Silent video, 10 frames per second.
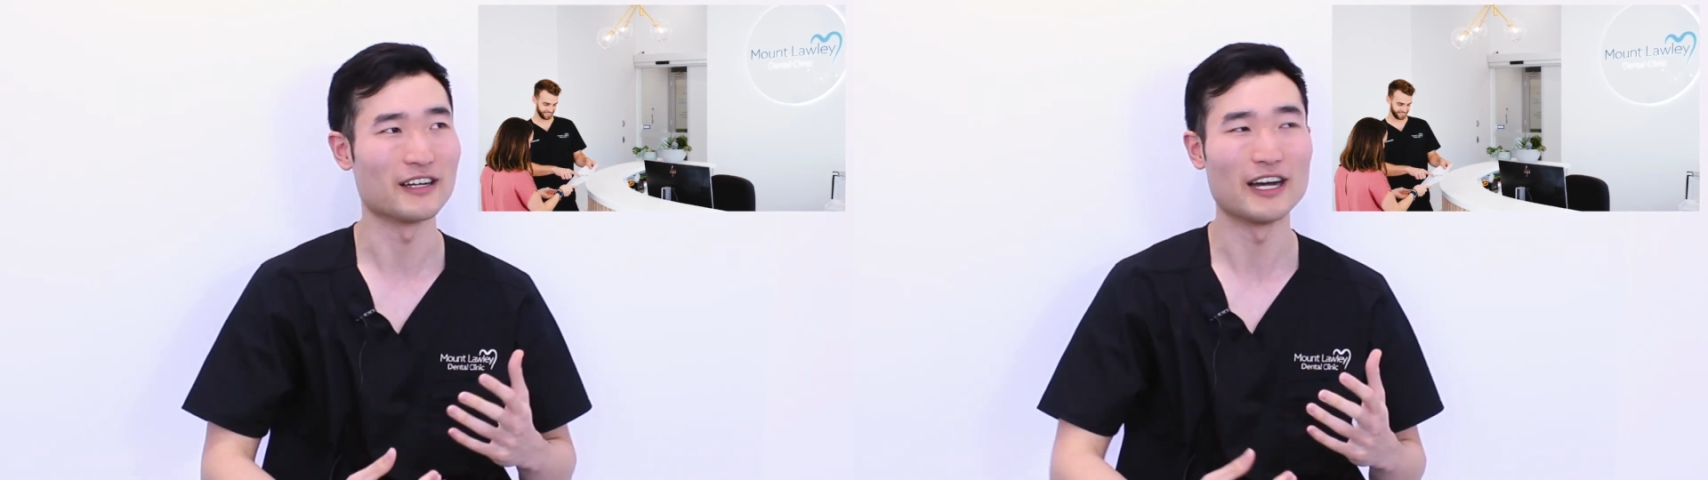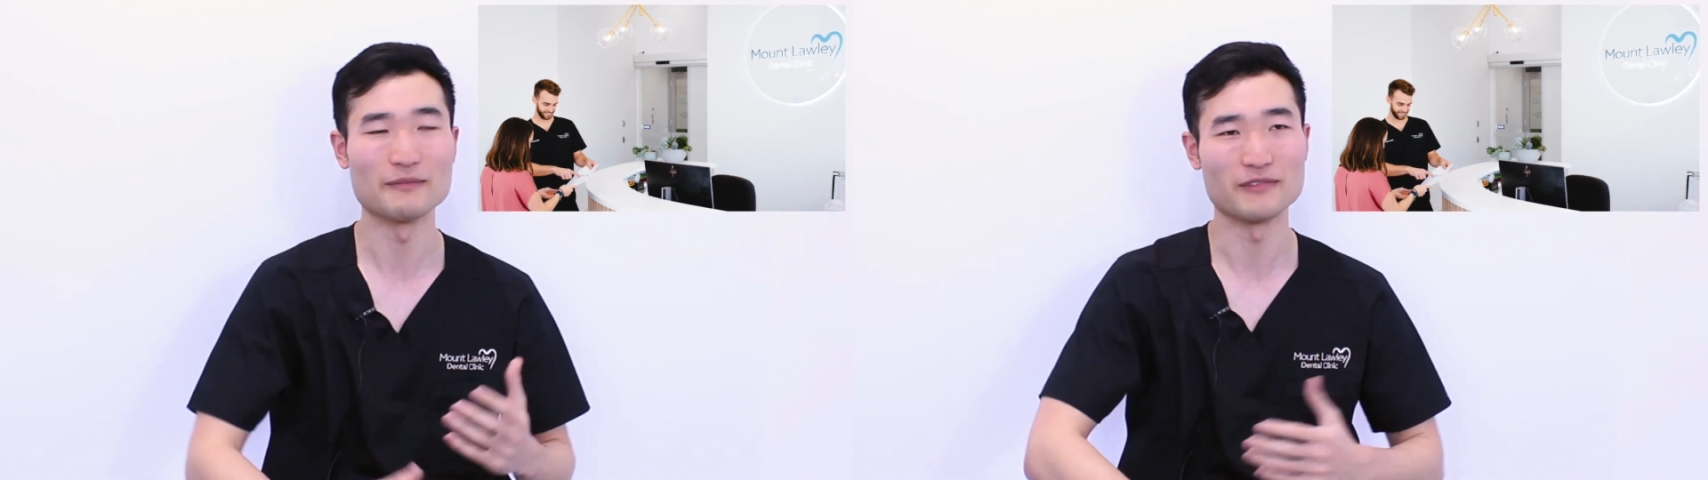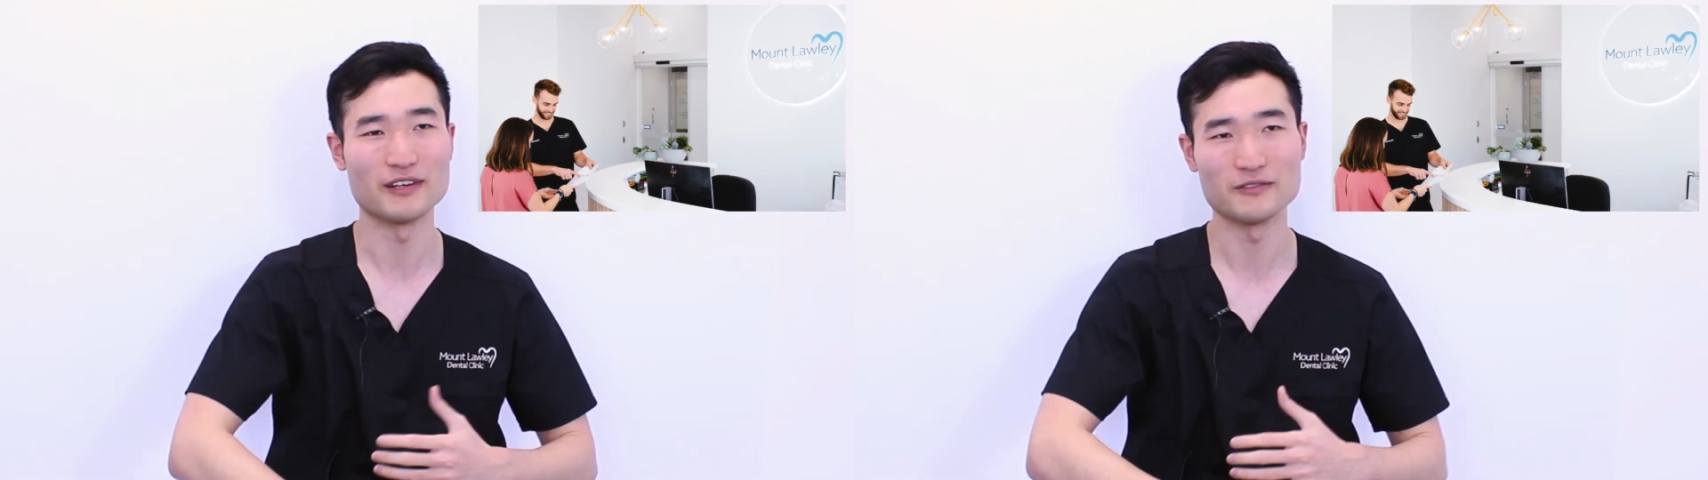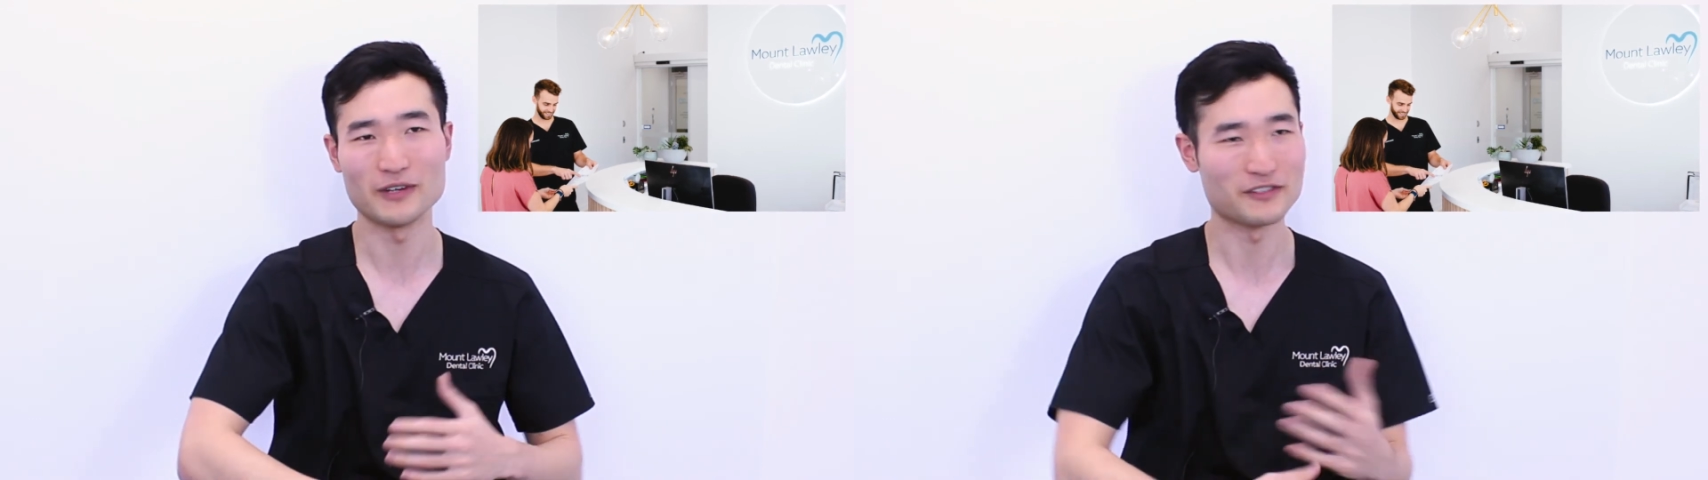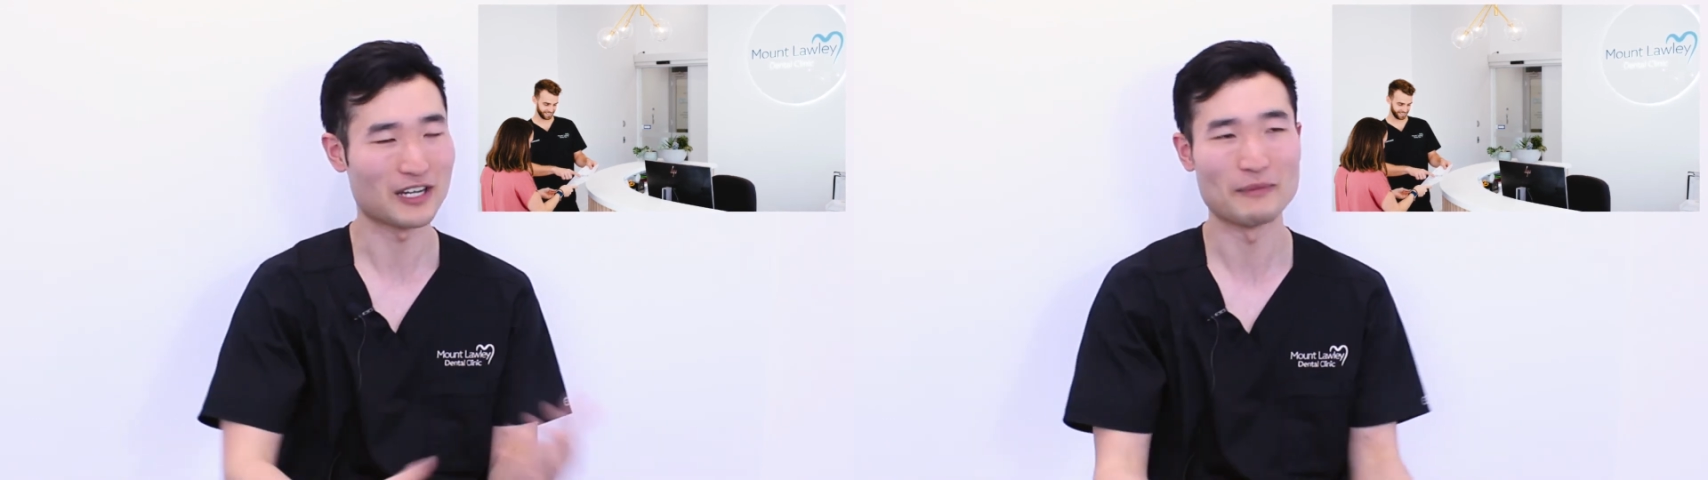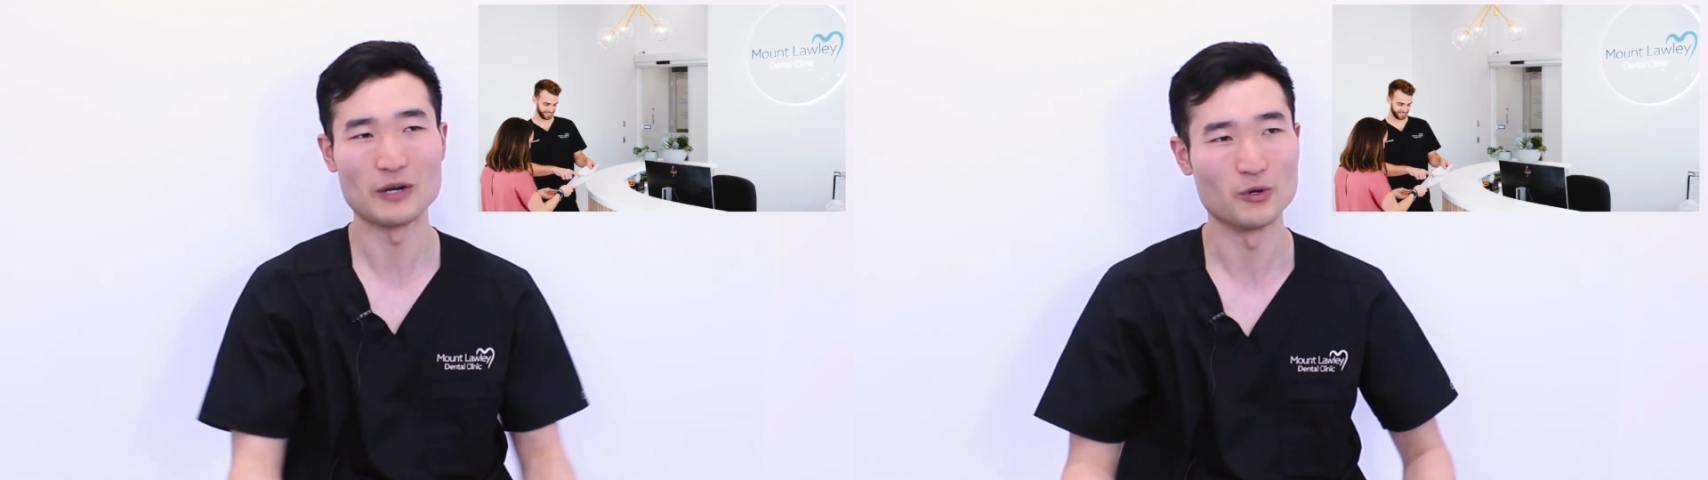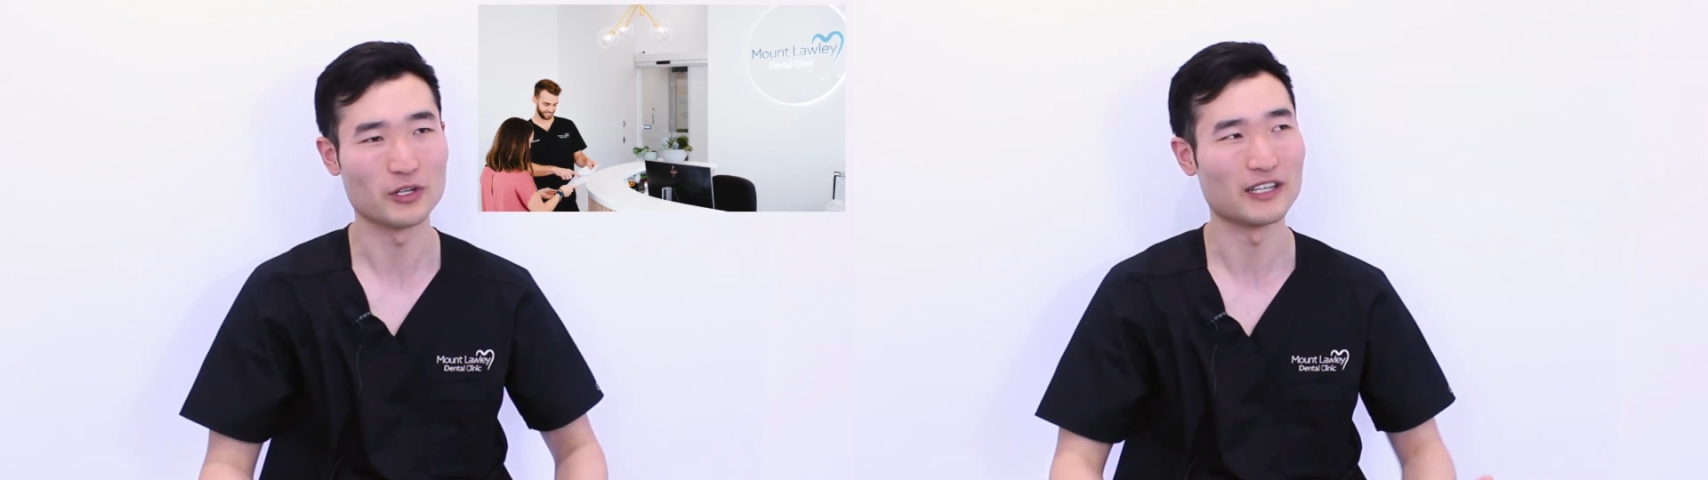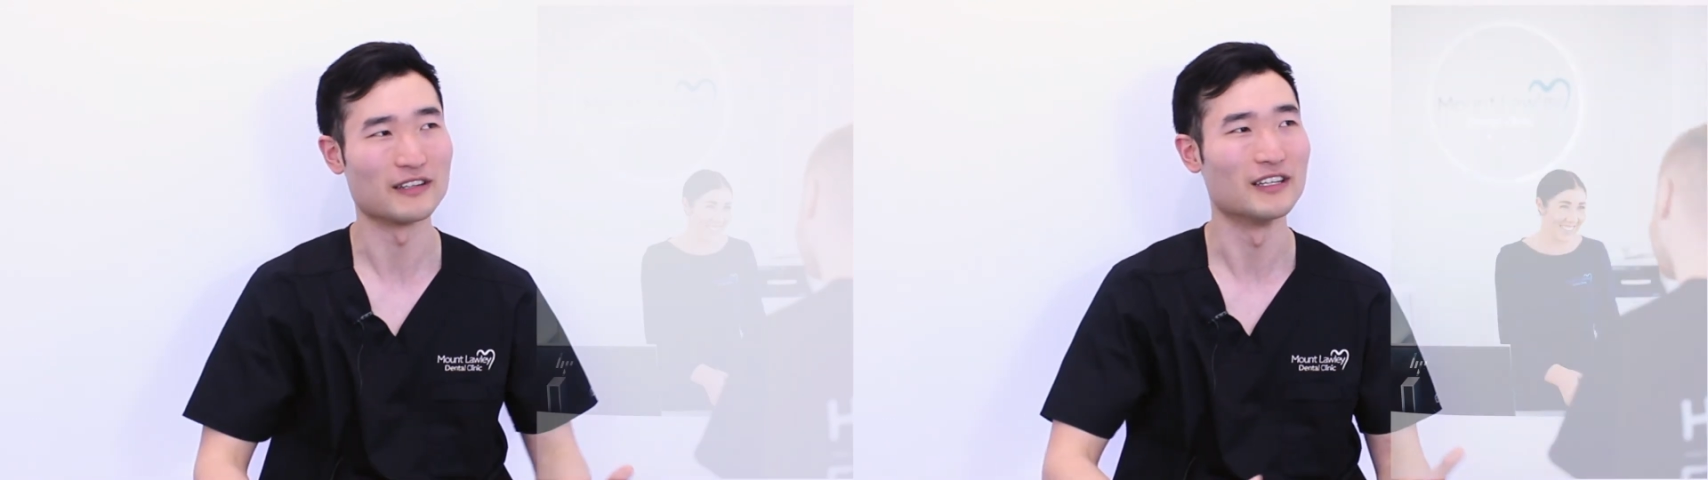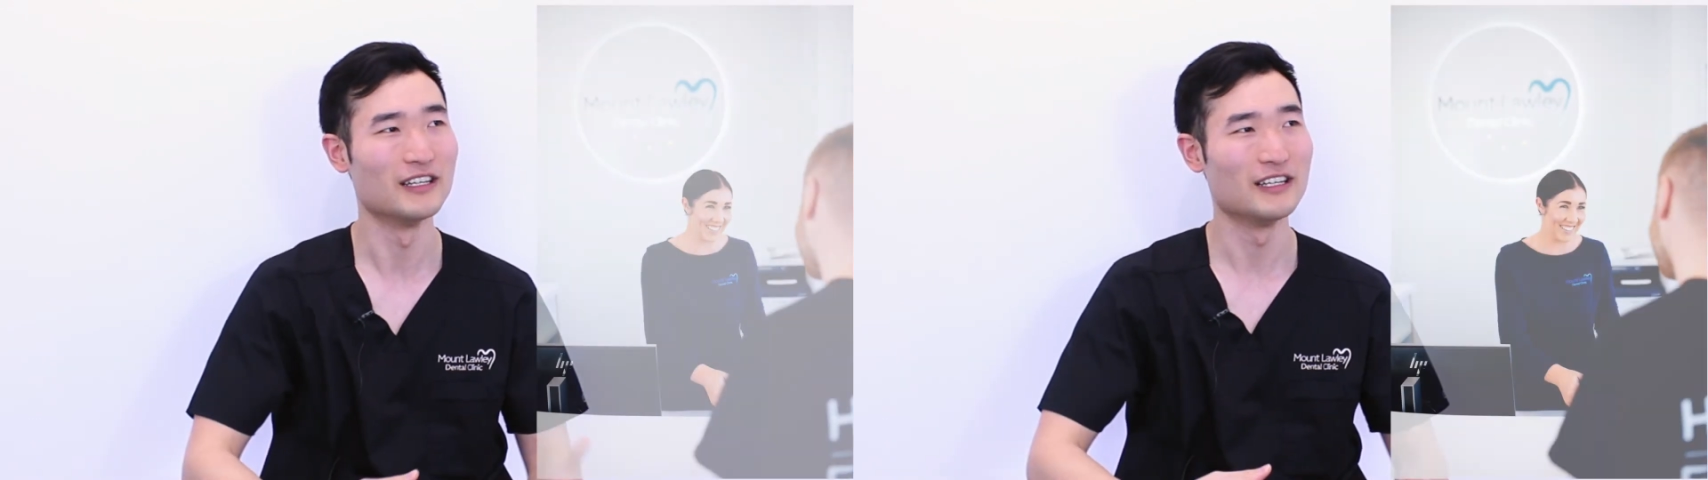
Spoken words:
Every time I walk in,